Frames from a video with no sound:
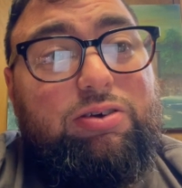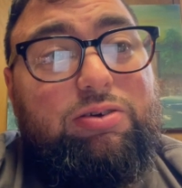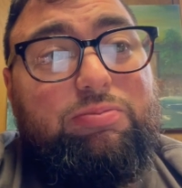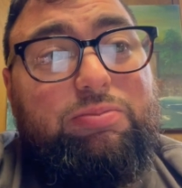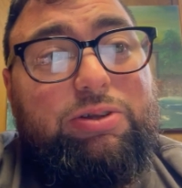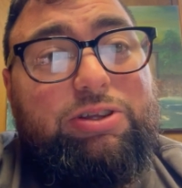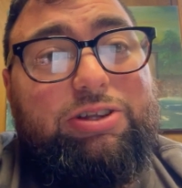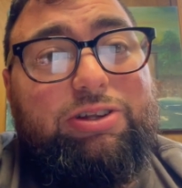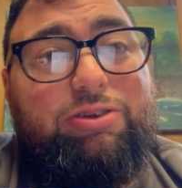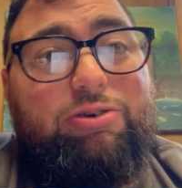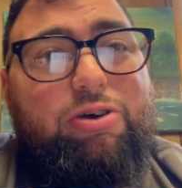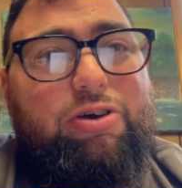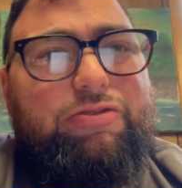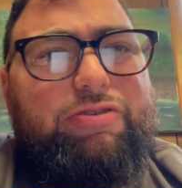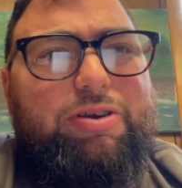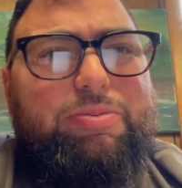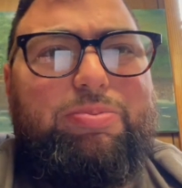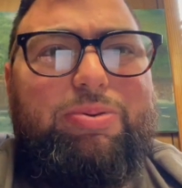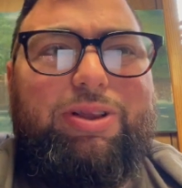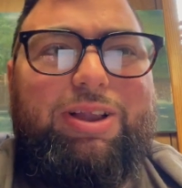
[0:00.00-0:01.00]
But the Lord
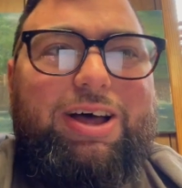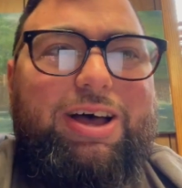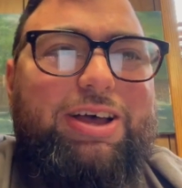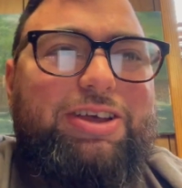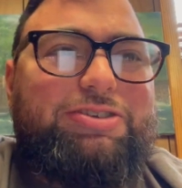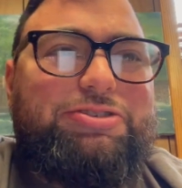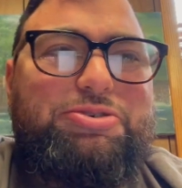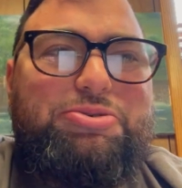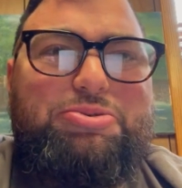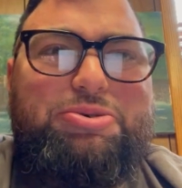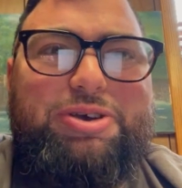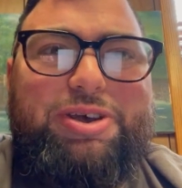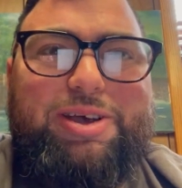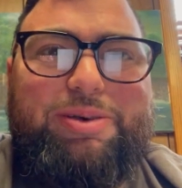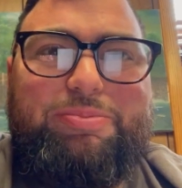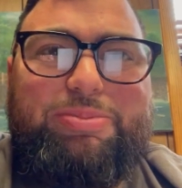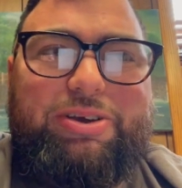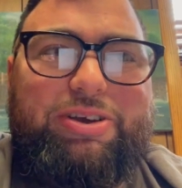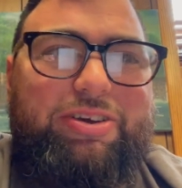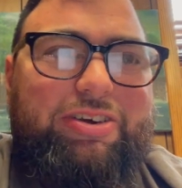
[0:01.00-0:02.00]
replied, You
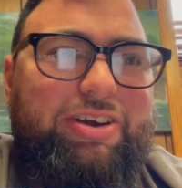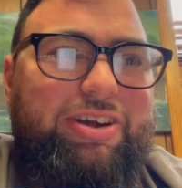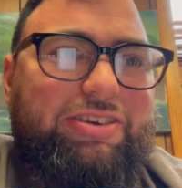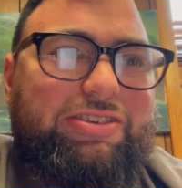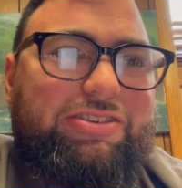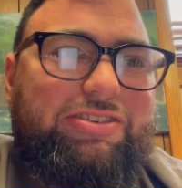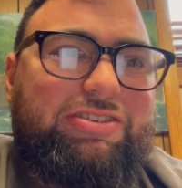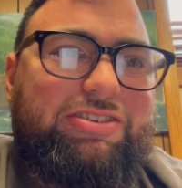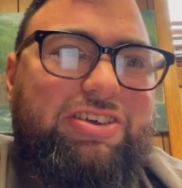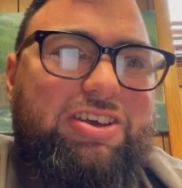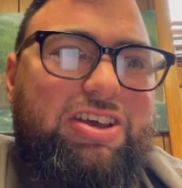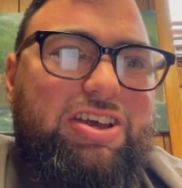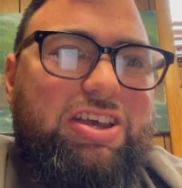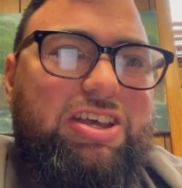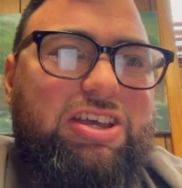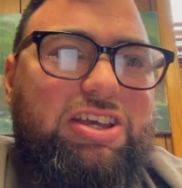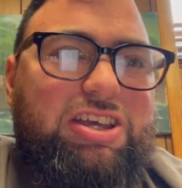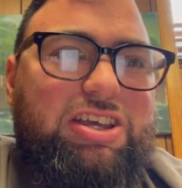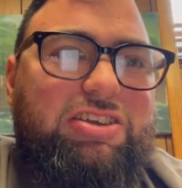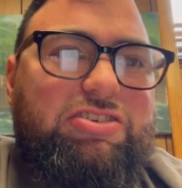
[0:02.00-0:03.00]
hypocrites,
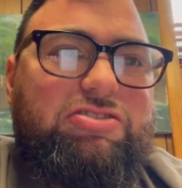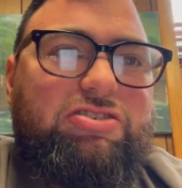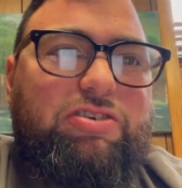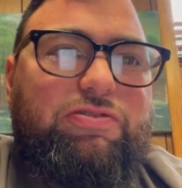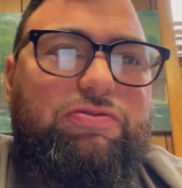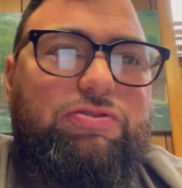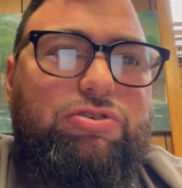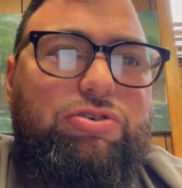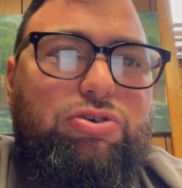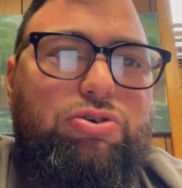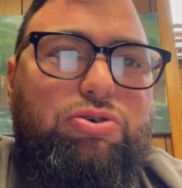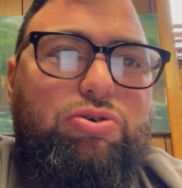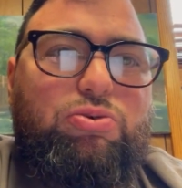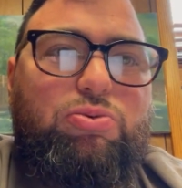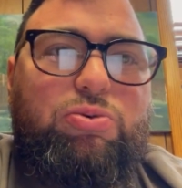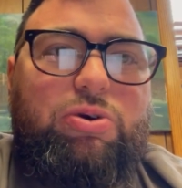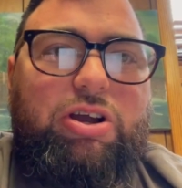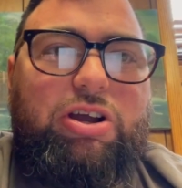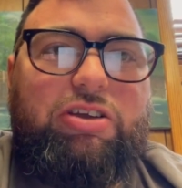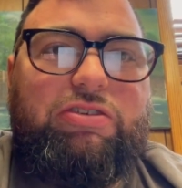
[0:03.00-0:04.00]
each of you
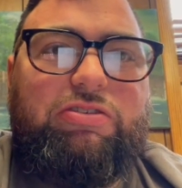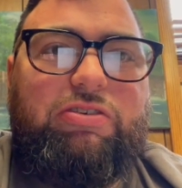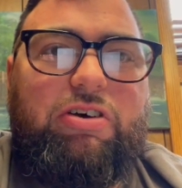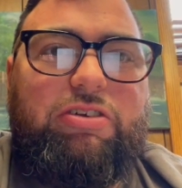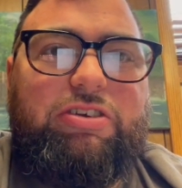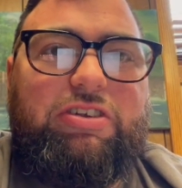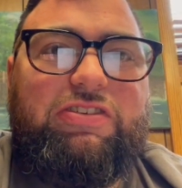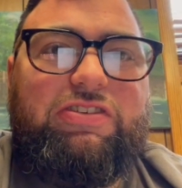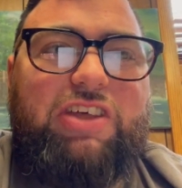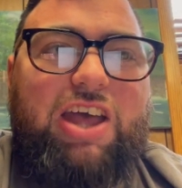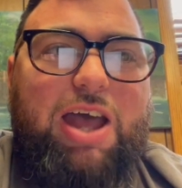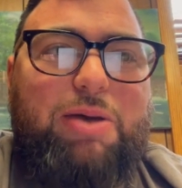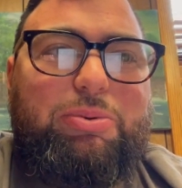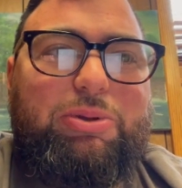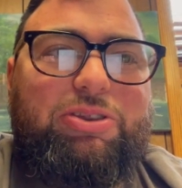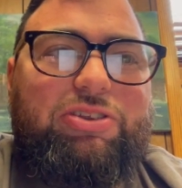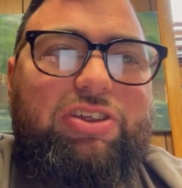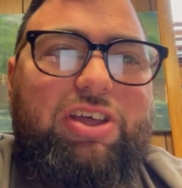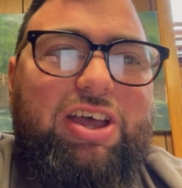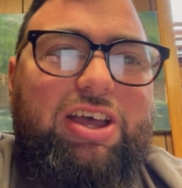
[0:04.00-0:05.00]
works on the
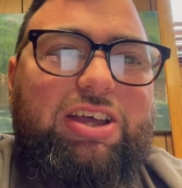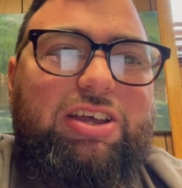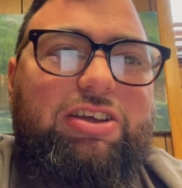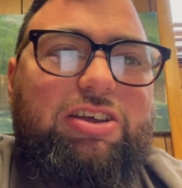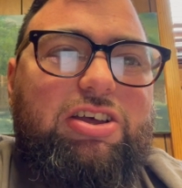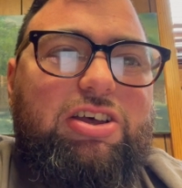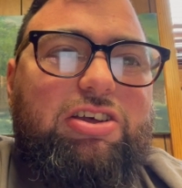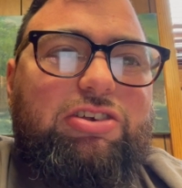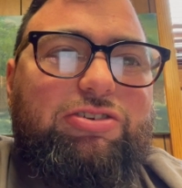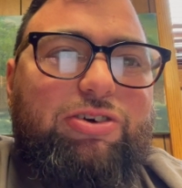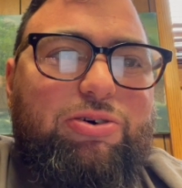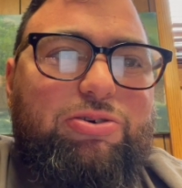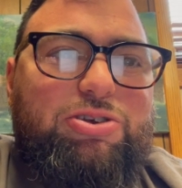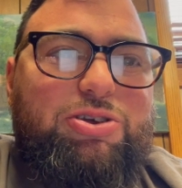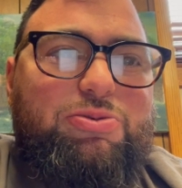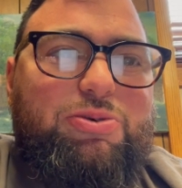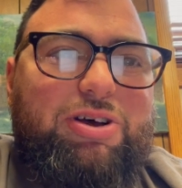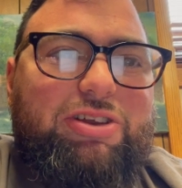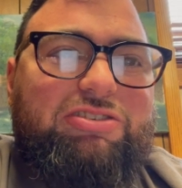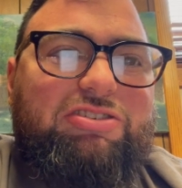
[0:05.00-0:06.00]
Sabbath day. Don't
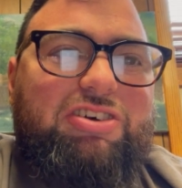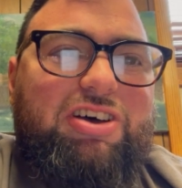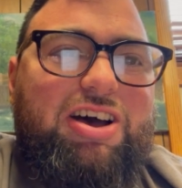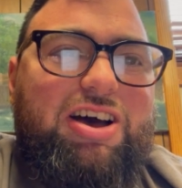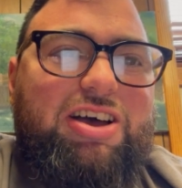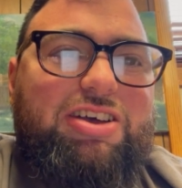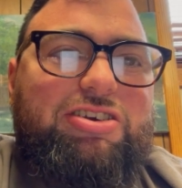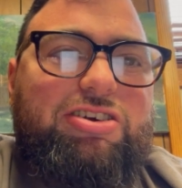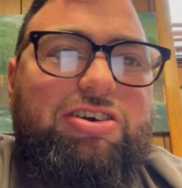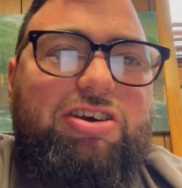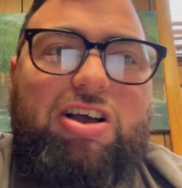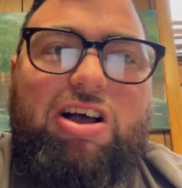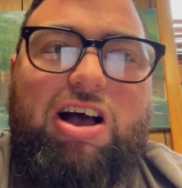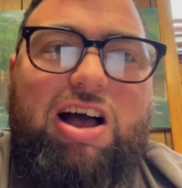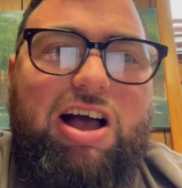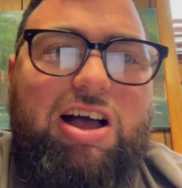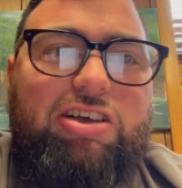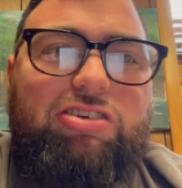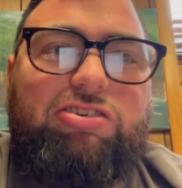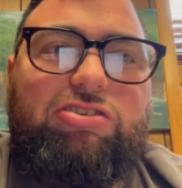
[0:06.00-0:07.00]
you untie your
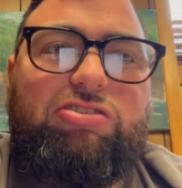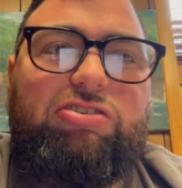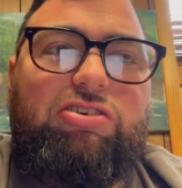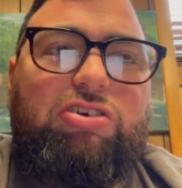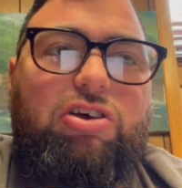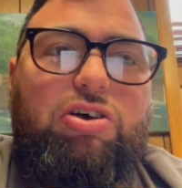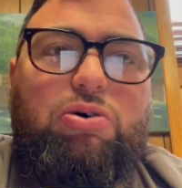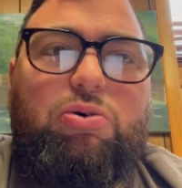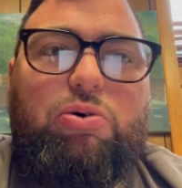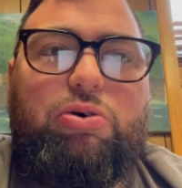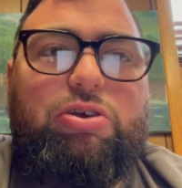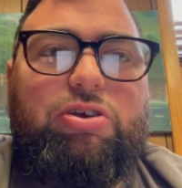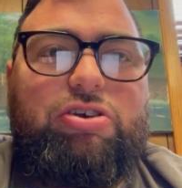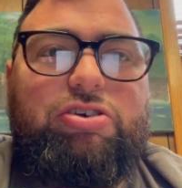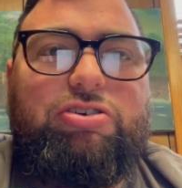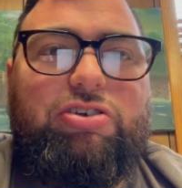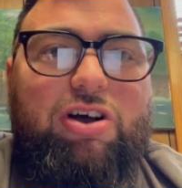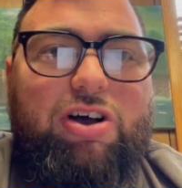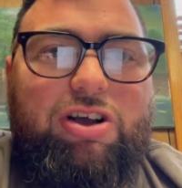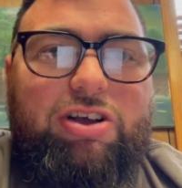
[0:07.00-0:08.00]
ox? or your
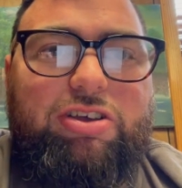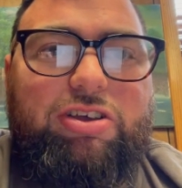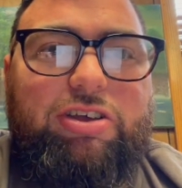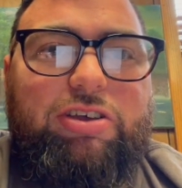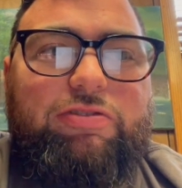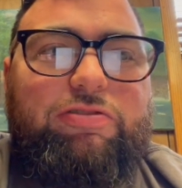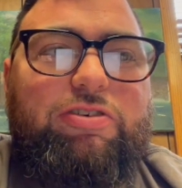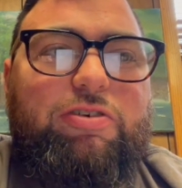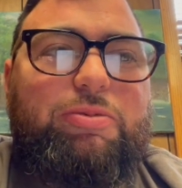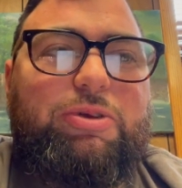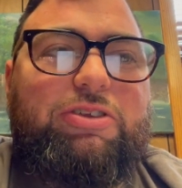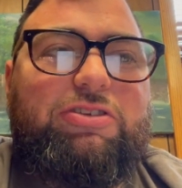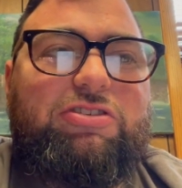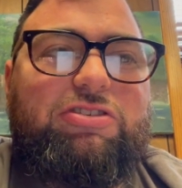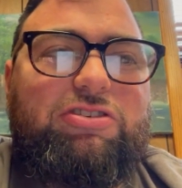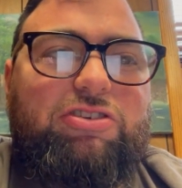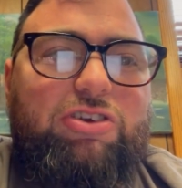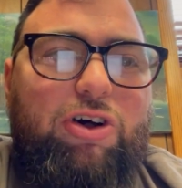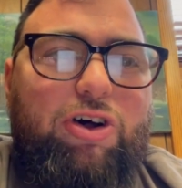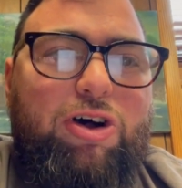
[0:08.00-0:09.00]
donkey from its
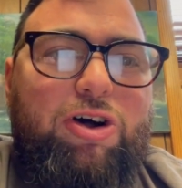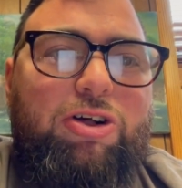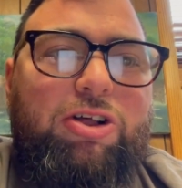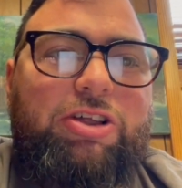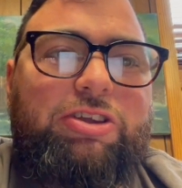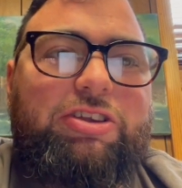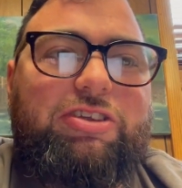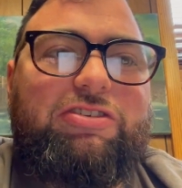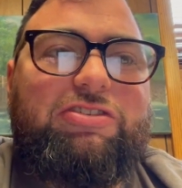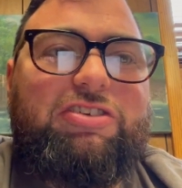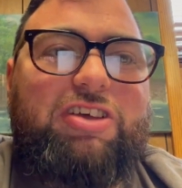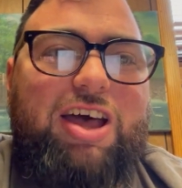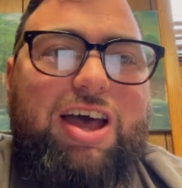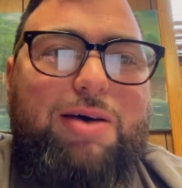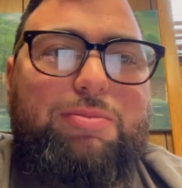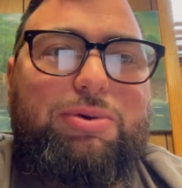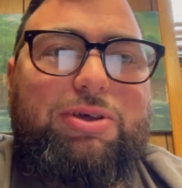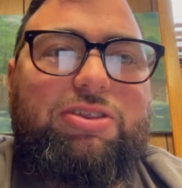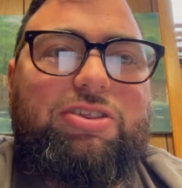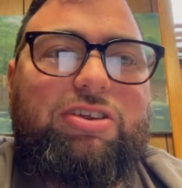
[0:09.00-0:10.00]
stall on the
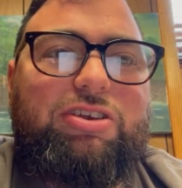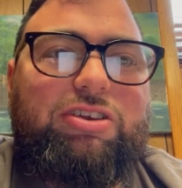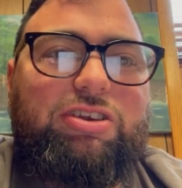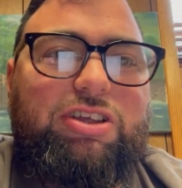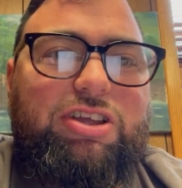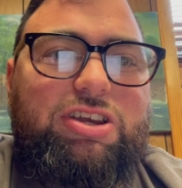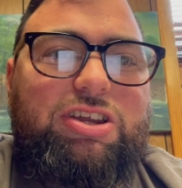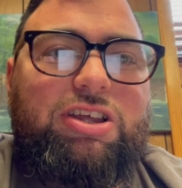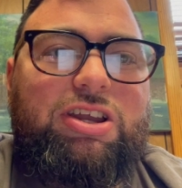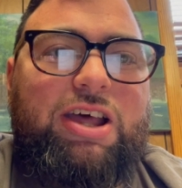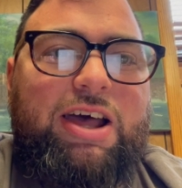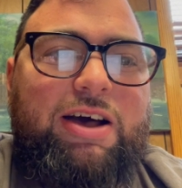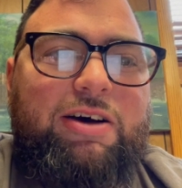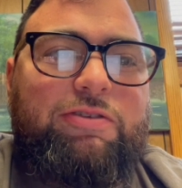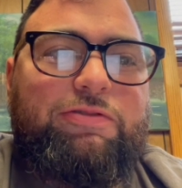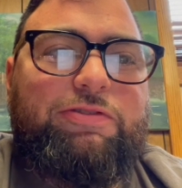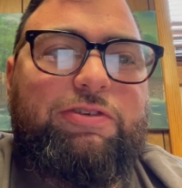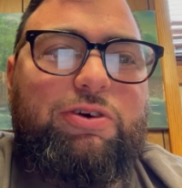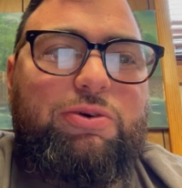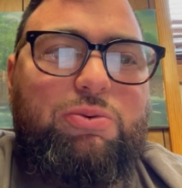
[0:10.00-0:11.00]
Sabbath and lead it
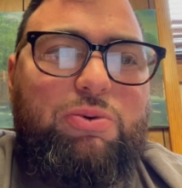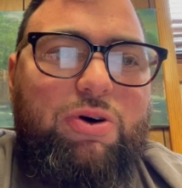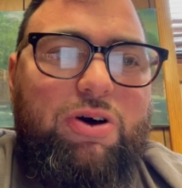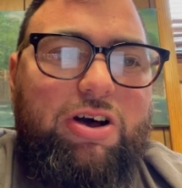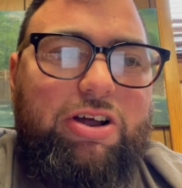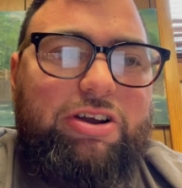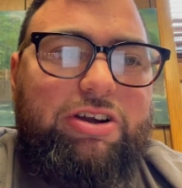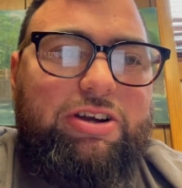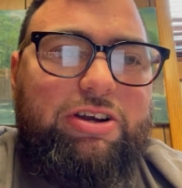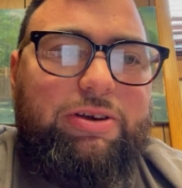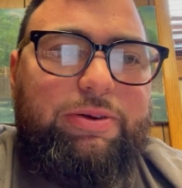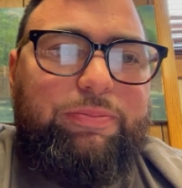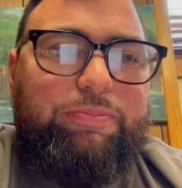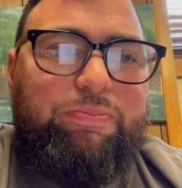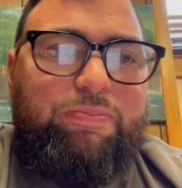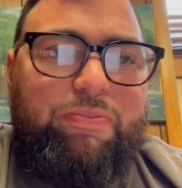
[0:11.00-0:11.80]
out for water.